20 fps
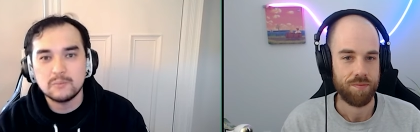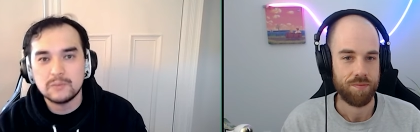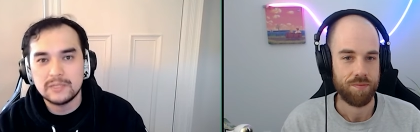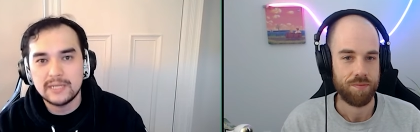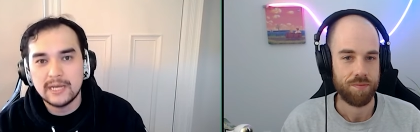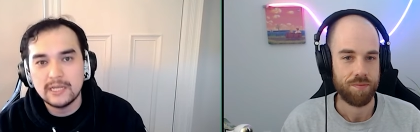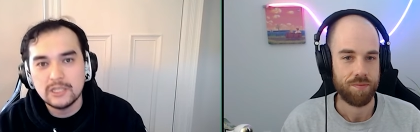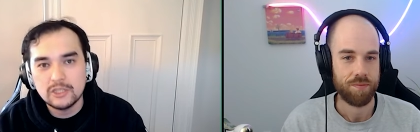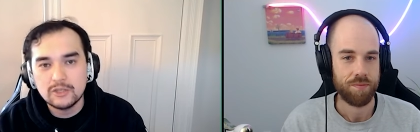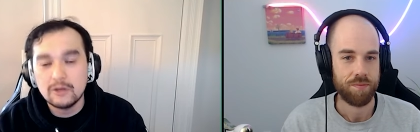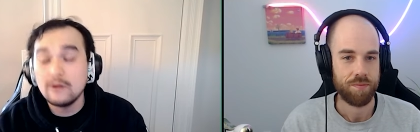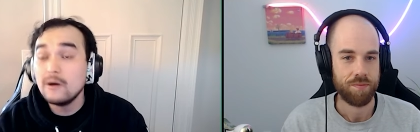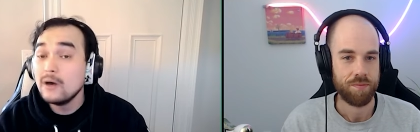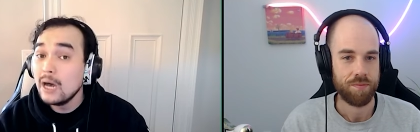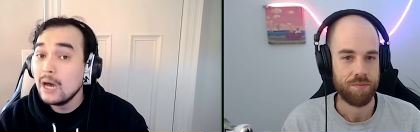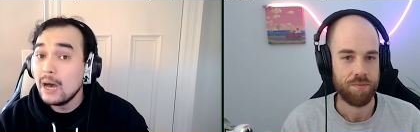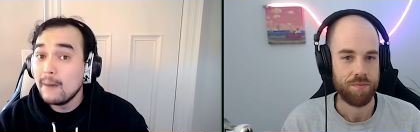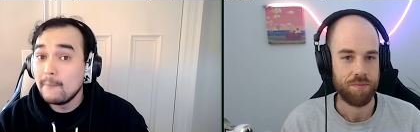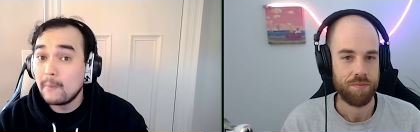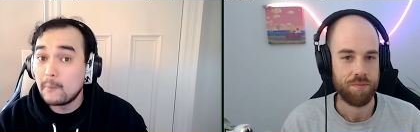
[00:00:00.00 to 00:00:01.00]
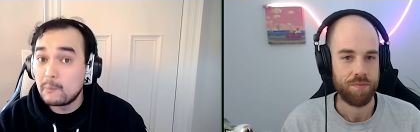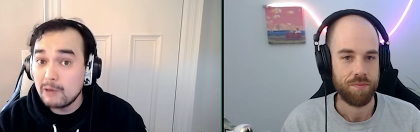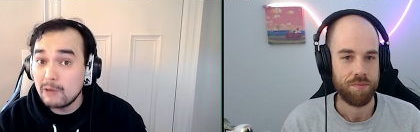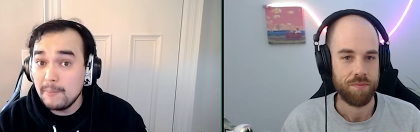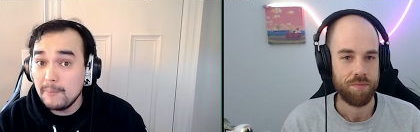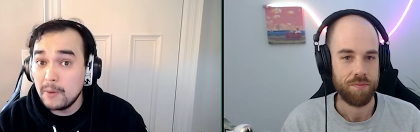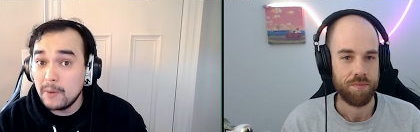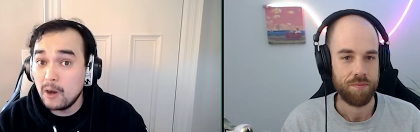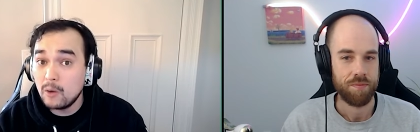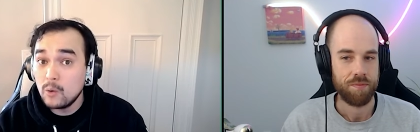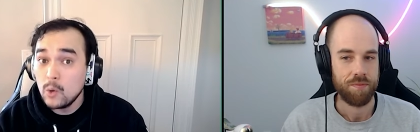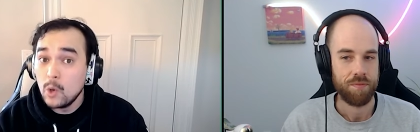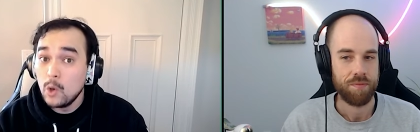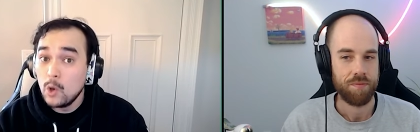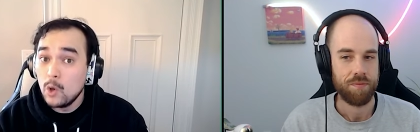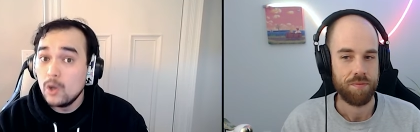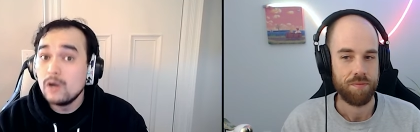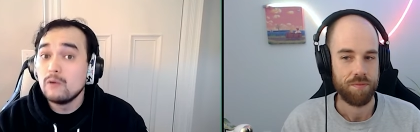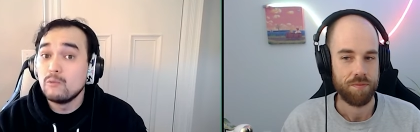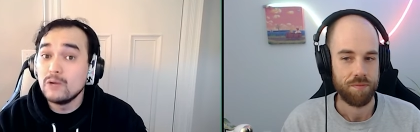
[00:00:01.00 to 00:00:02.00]
Speaker 1: potential. But Bwipo,
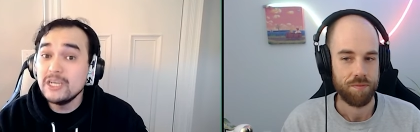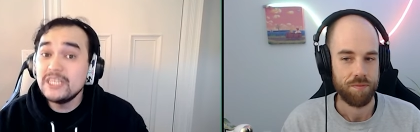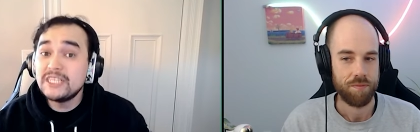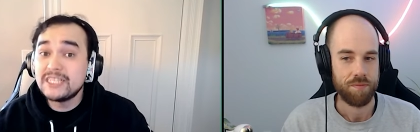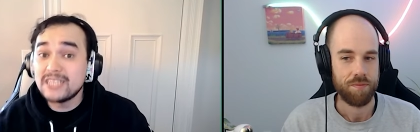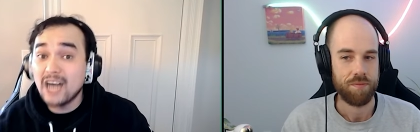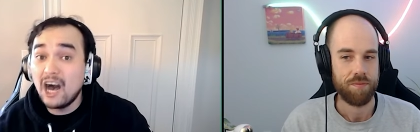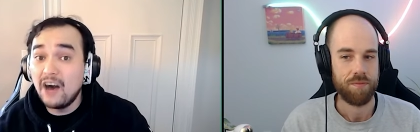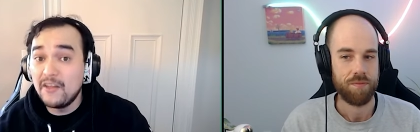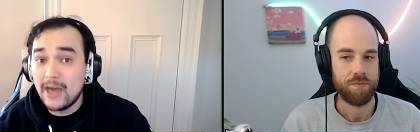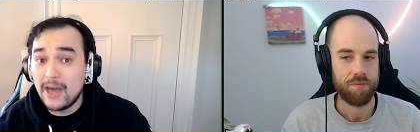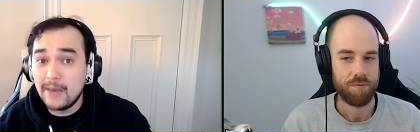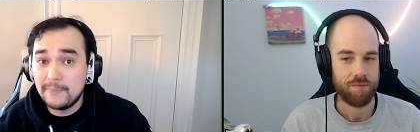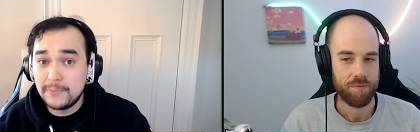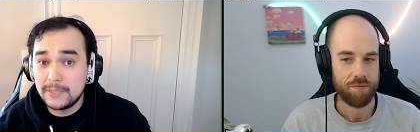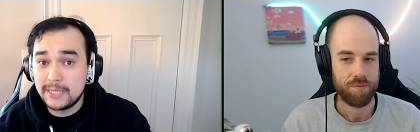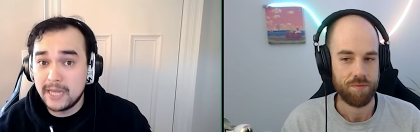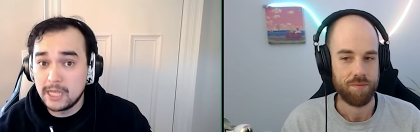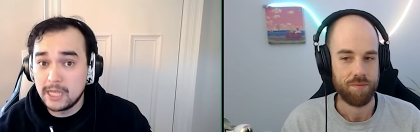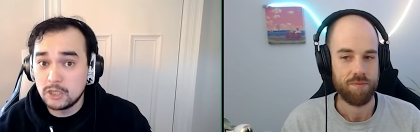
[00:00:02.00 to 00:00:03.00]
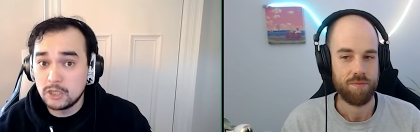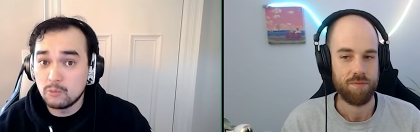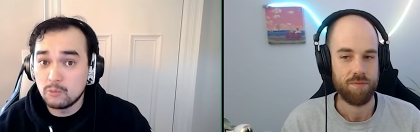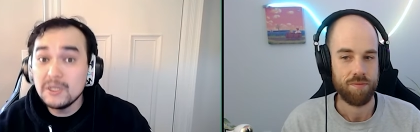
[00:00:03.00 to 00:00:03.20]
we saw that potential.